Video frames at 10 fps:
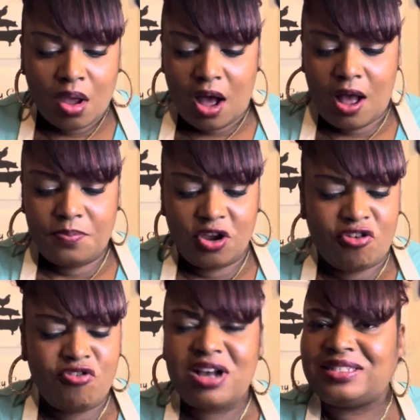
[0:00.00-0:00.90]
The
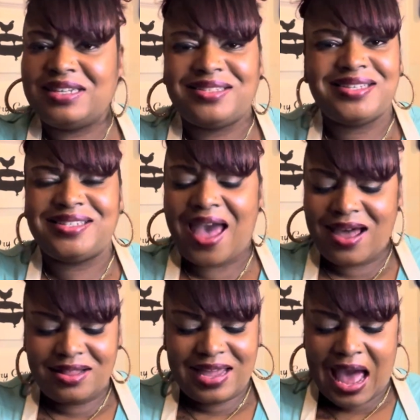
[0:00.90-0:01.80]
crust is
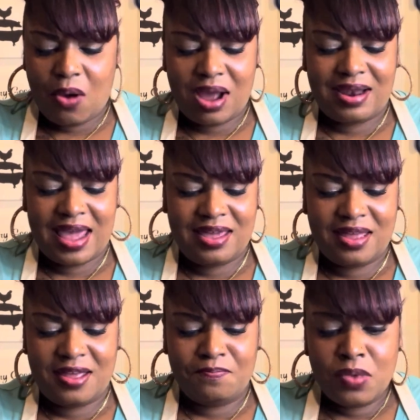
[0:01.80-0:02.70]
exactly how I like
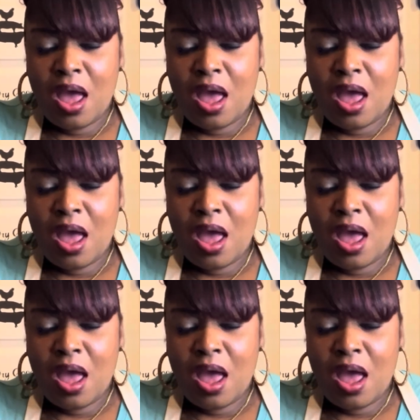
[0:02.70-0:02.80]
it.